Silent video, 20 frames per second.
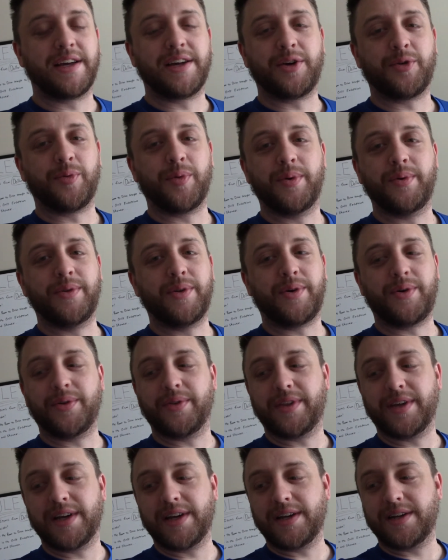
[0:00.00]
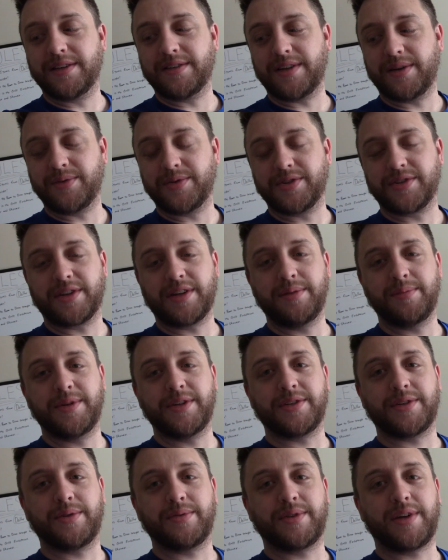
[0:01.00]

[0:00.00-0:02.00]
it'll ruin the whole thing because I was just going to be so